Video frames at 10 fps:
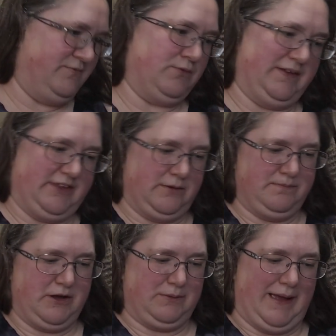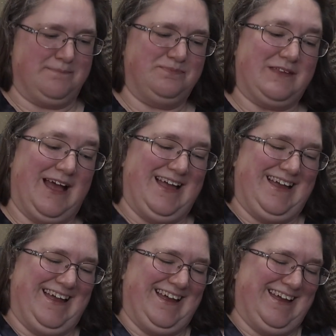Right there. Okay.
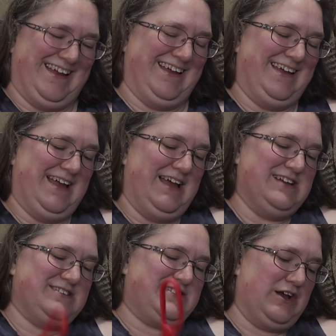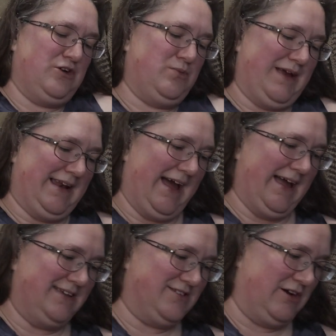So when
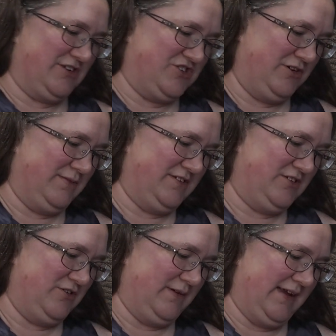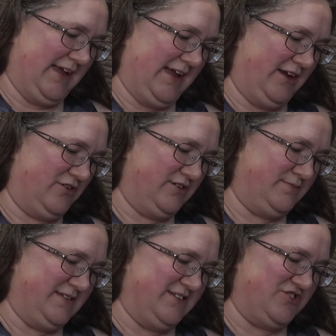I saw she was doing a
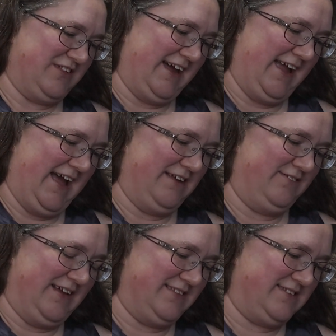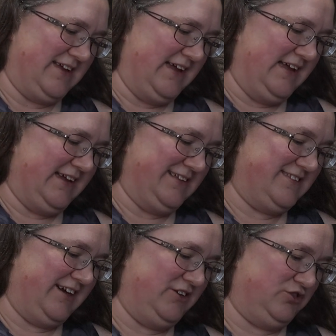Christmas in July advent
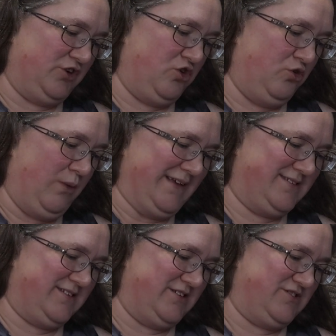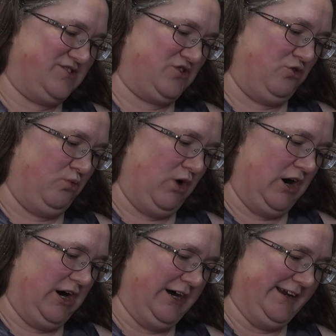entitled Quest
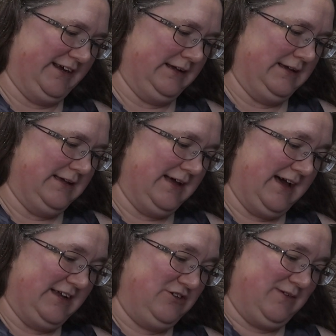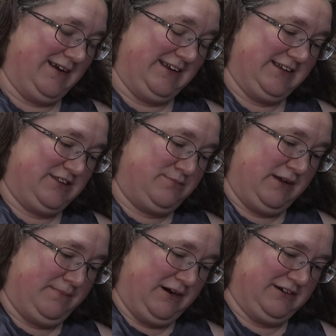Squad, I knew I needed to be
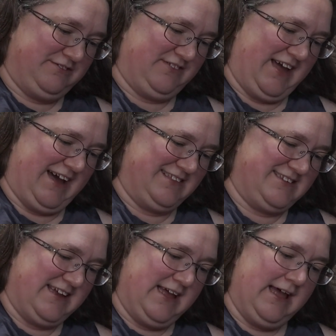a part of that.